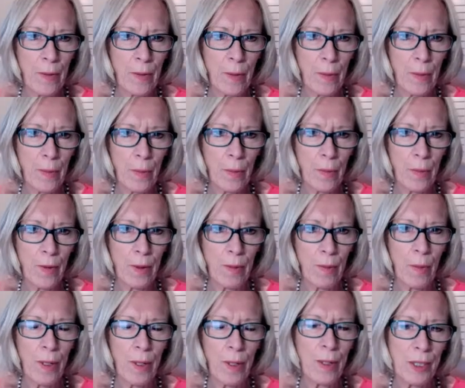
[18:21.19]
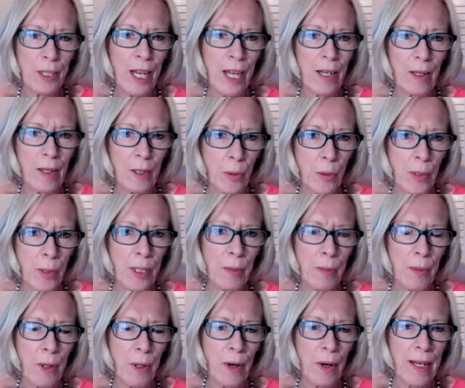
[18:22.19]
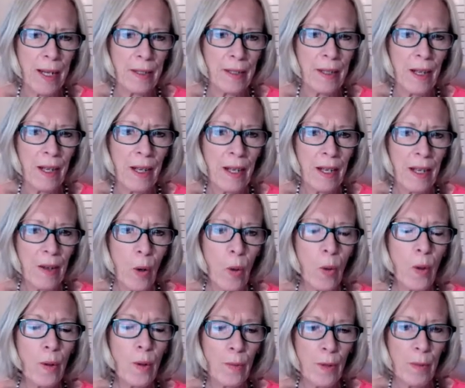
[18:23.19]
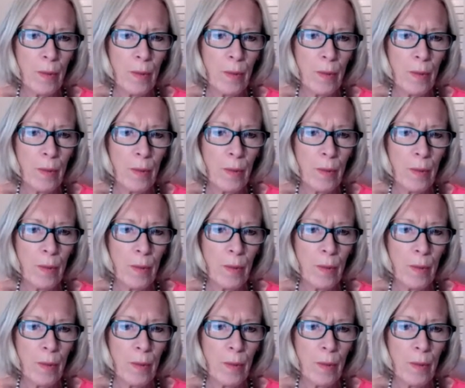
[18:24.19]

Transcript: from what you're saying on Tweedsmuir and Ogilvy.